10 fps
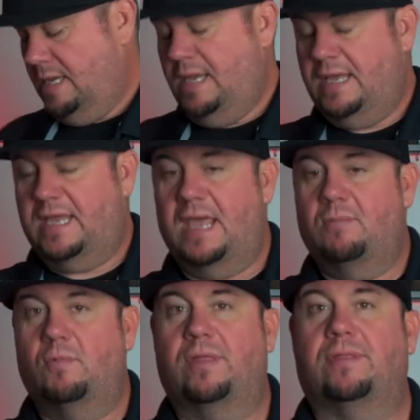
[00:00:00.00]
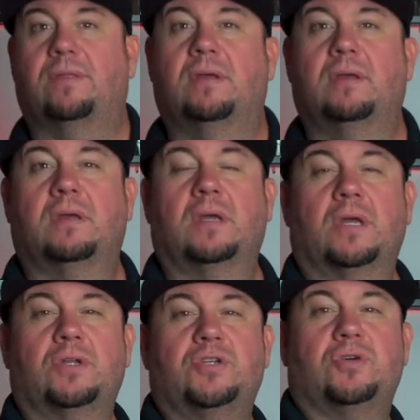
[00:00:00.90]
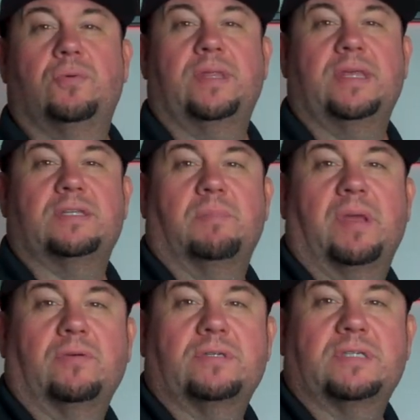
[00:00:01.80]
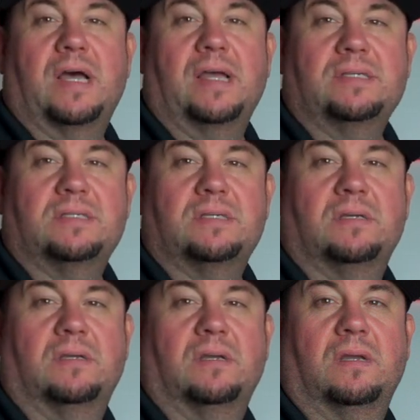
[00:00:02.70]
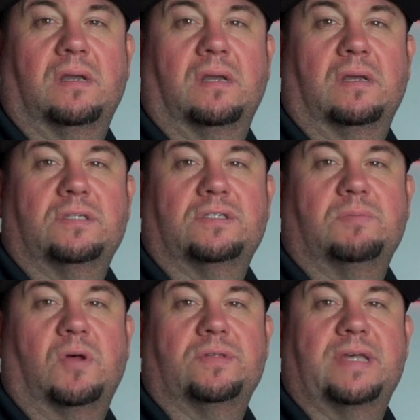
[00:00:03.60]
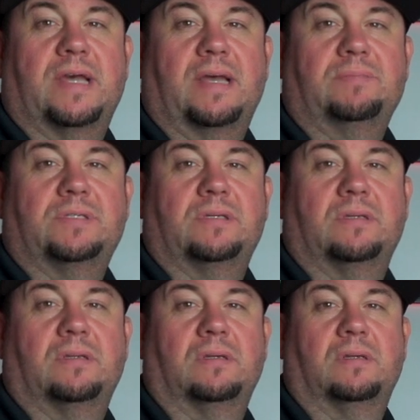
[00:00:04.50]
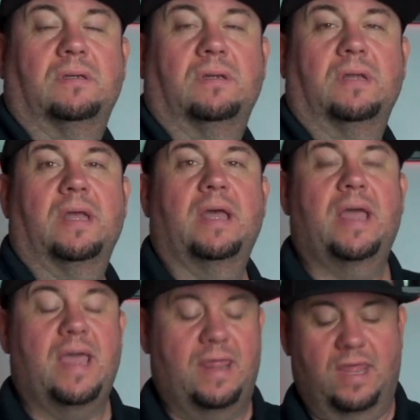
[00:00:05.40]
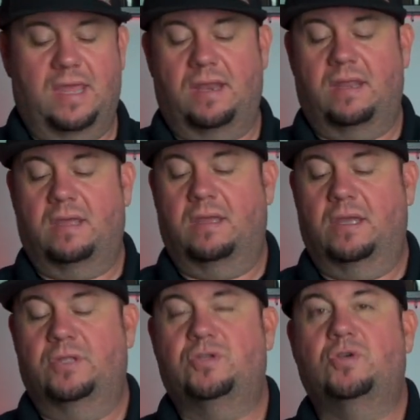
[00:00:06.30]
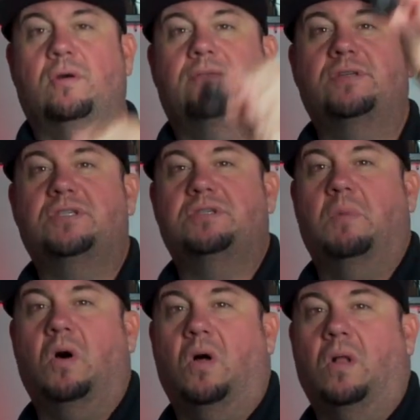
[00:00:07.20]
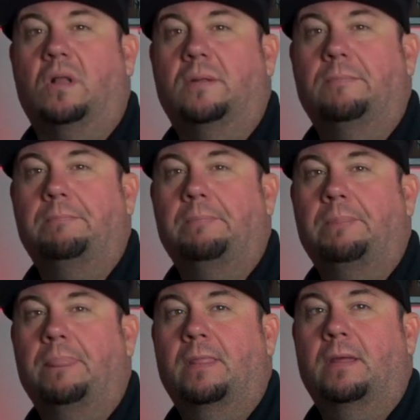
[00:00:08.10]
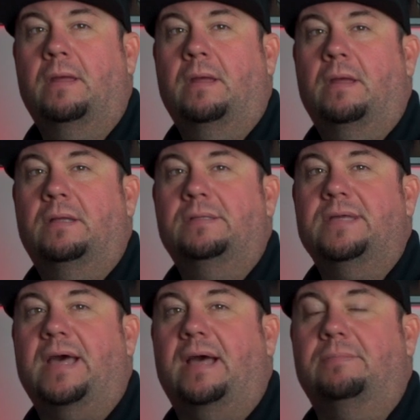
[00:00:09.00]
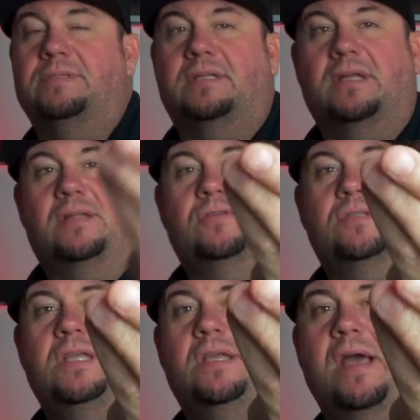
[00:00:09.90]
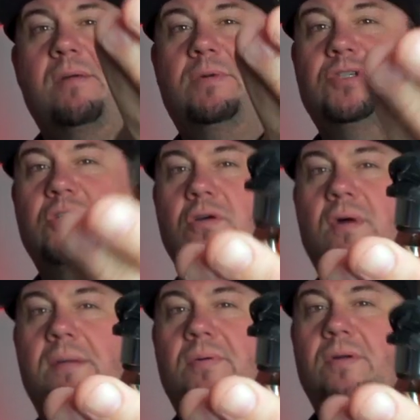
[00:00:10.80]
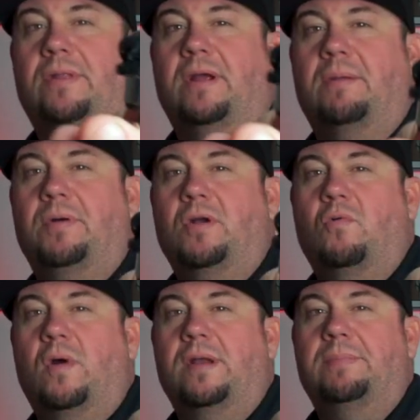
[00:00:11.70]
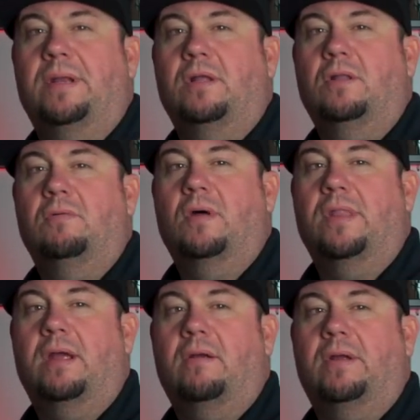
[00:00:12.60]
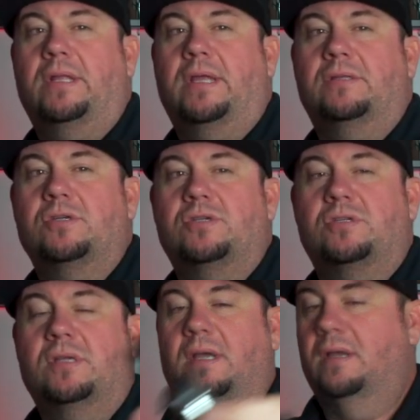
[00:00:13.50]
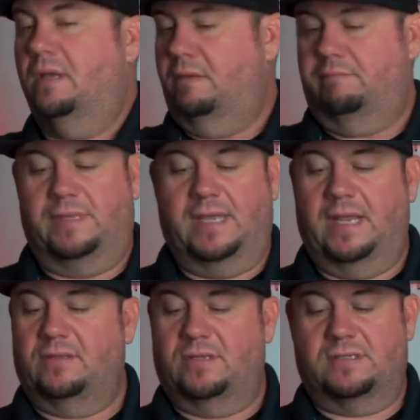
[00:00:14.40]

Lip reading: It came with 2 of these middle size small tabs, and then 2 of the small tabs. And you see how much glue I put on there. I put quite a bit of glue on there and just get it to